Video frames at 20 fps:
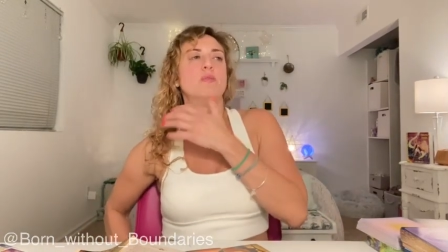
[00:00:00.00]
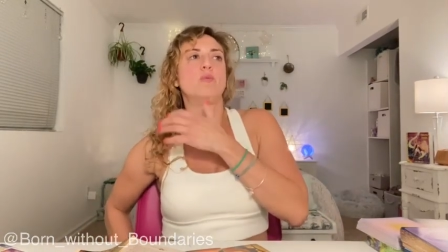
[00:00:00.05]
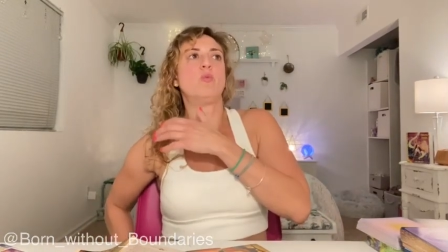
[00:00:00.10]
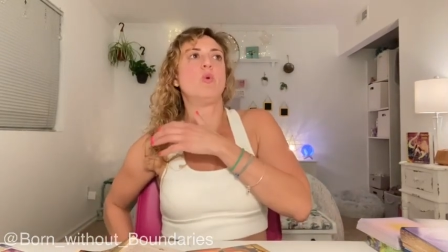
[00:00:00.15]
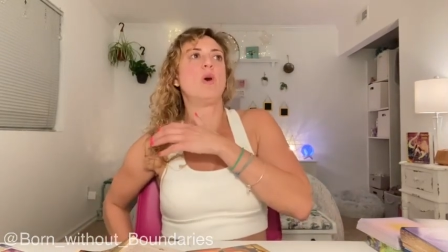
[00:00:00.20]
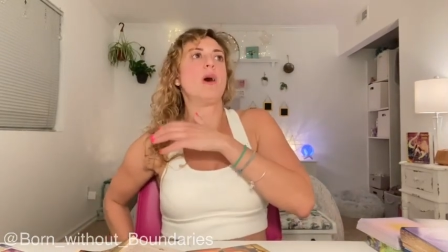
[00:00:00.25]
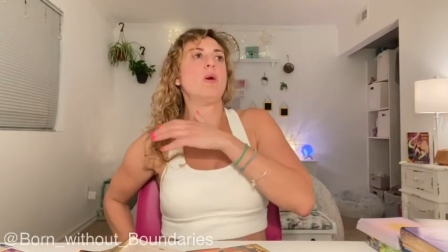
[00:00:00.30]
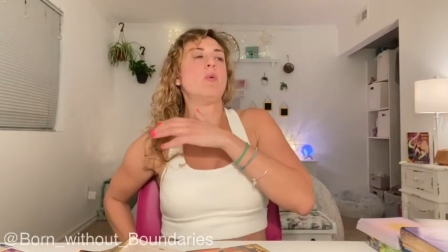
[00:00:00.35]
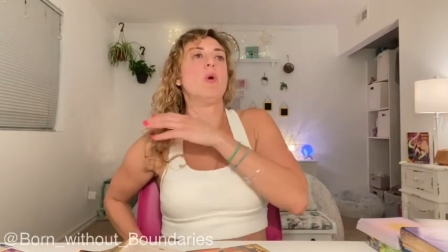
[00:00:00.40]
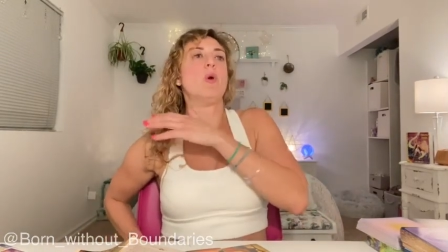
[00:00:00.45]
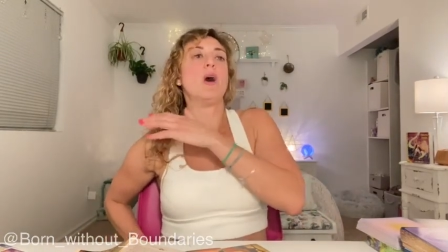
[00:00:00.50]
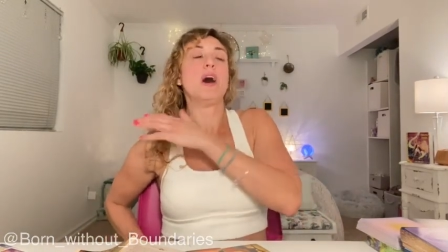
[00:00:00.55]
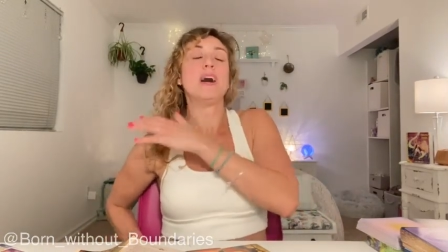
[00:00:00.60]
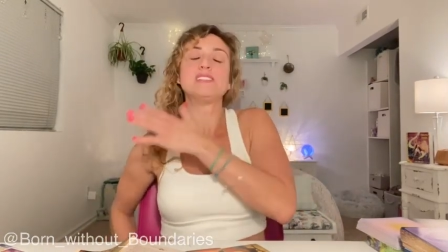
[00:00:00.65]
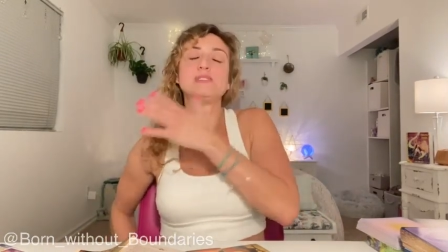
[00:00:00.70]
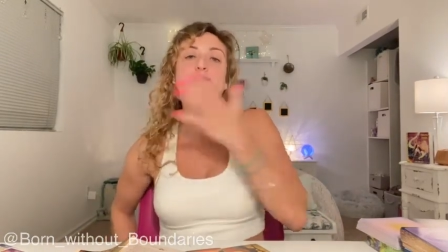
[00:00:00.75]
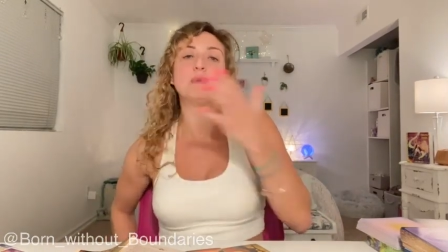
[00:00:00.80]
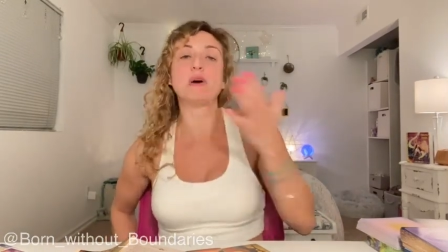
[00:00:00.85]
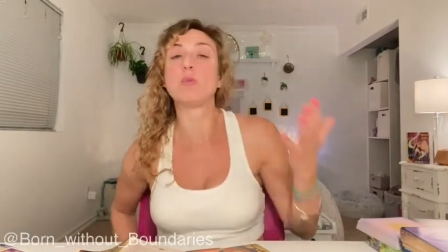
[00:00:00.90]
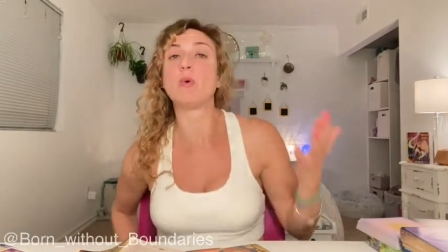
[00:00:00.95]
why, why
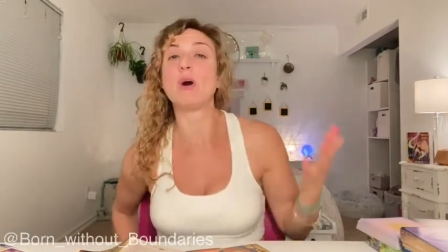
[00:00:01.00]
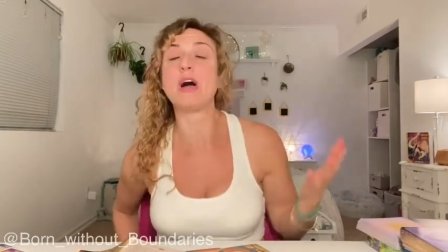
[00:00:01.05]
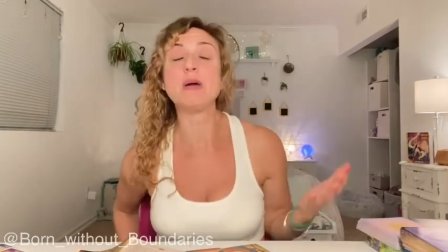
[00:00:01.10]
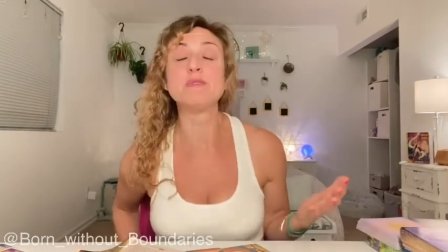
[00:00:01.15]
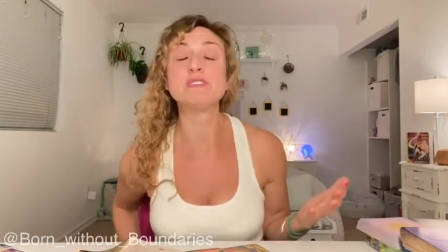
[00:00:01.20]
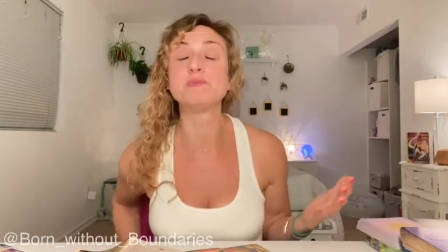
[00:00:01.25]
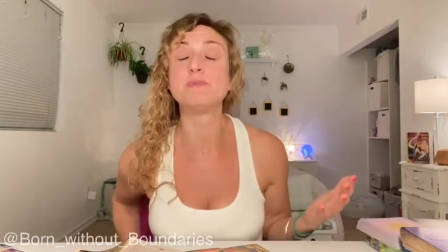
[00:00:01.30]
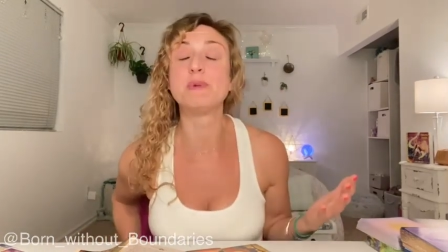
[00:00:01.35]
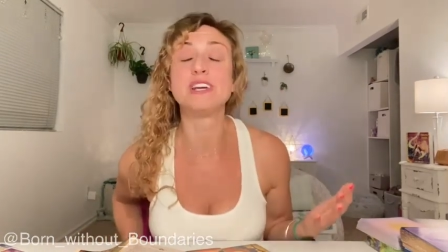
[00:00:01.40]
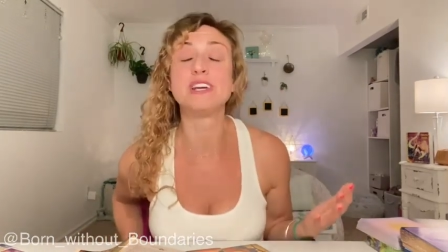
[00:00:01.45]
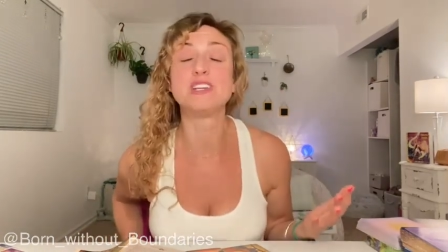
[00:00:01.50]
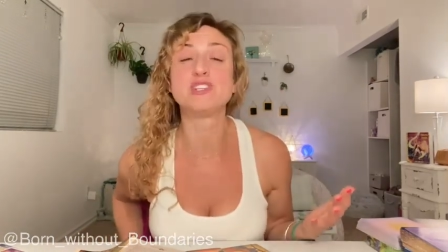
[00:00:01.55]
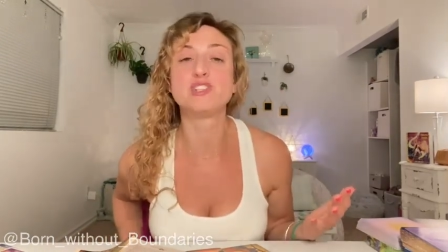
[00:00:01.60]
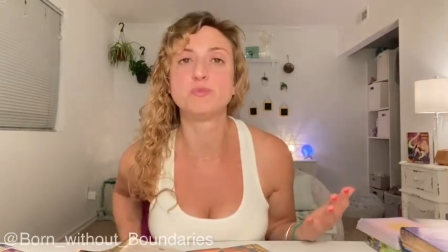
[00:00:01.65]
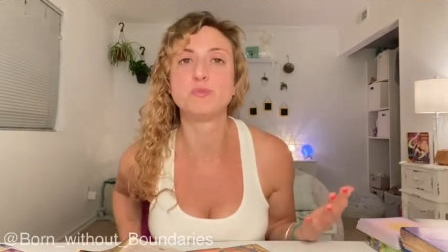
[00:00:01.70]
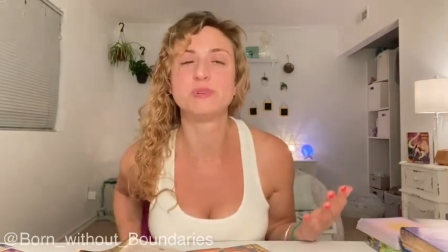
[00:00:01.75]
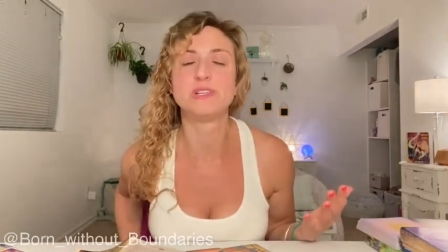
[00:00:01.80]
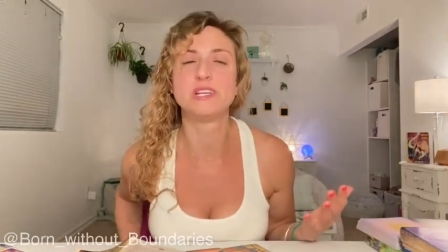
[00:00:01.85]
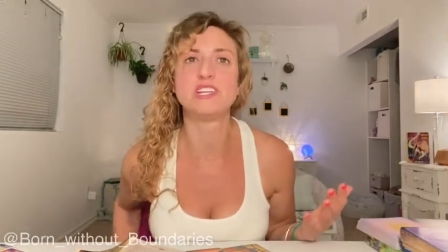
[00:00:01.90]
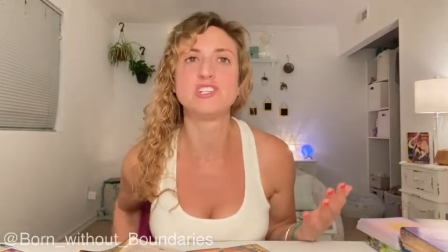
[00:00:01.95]
is my, why was my
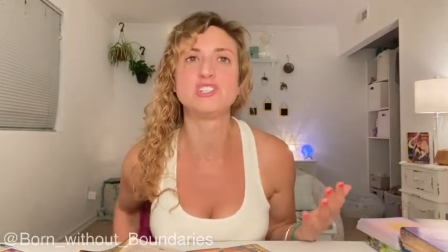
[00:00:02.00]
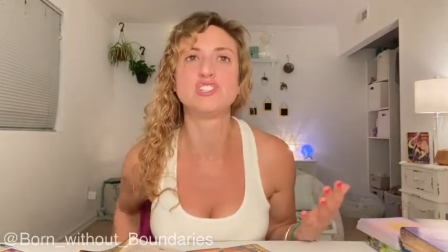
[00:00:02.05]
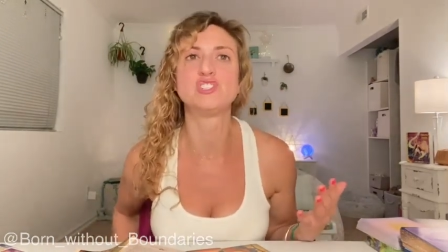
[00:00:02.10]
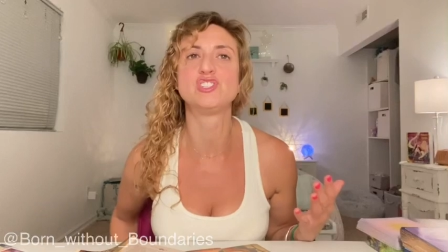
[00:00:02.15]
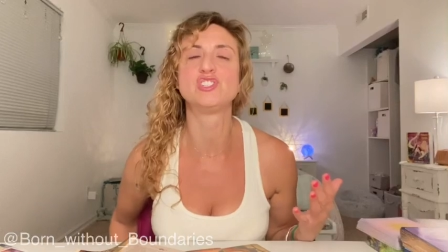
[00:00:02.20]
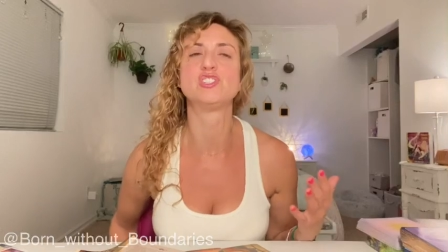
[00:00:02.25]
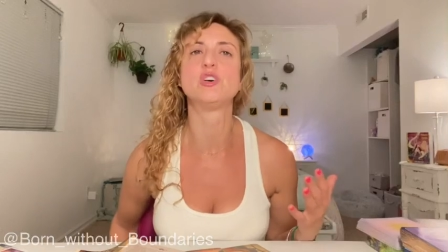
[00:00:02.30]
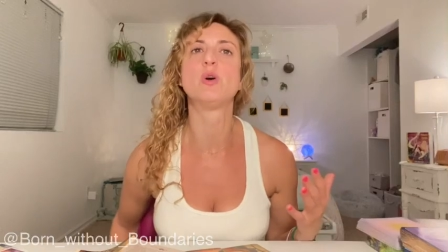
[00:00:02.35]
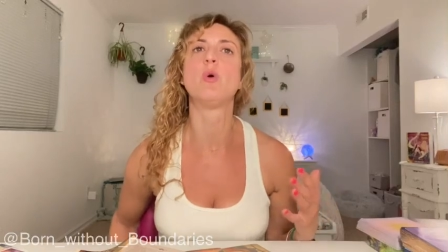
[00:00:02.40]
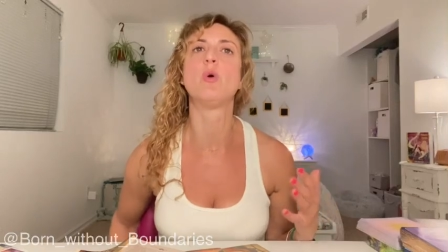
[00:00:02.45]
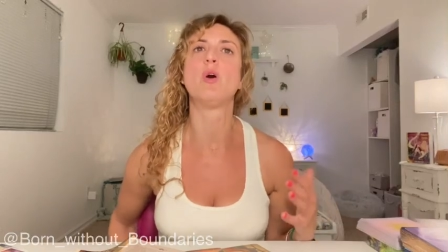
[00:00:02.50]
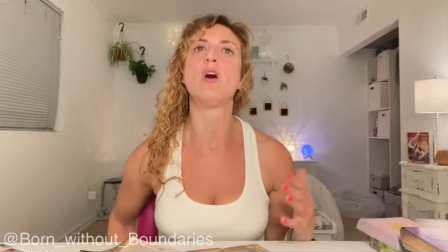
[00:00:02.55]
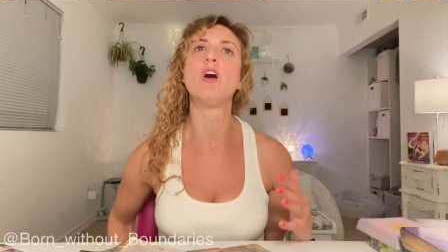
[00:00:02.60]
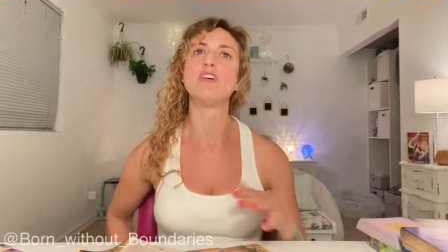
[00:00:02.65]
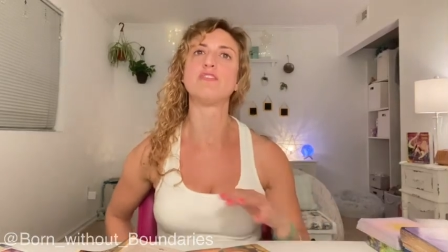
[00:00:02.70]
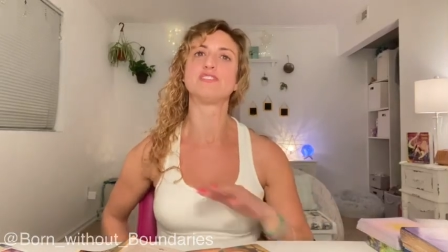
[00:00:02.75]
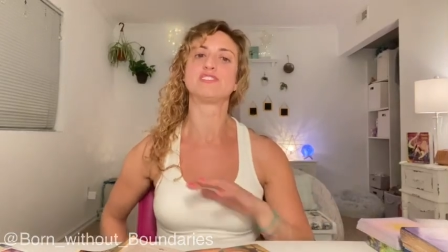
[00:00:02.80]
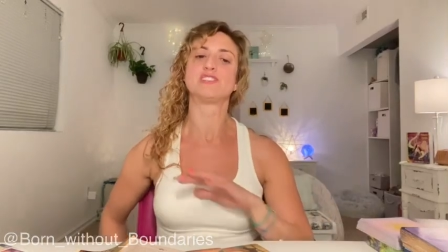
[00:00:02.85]
interpretation so off?